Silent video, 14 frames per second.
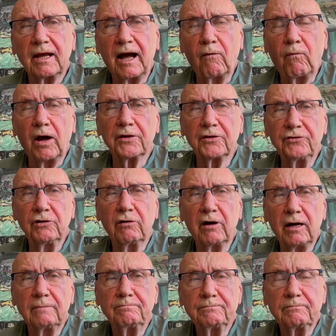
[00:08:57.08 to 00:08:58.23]
I want to do
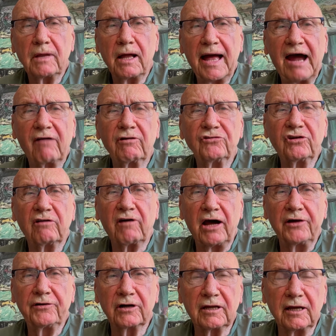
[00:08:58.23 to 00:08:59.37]
an average of
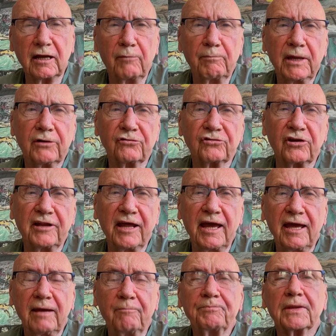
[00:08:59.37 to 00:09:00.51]
100 kilometers a
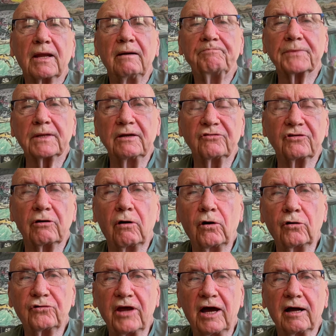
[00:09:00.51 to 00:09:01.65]
day. Is there a
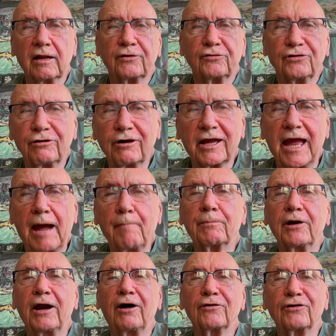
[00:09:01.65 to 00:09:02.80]
hotel? Is there a
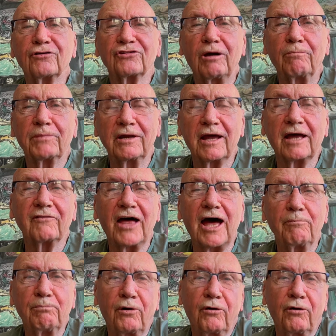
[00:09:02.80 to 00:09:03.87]
campground or something at that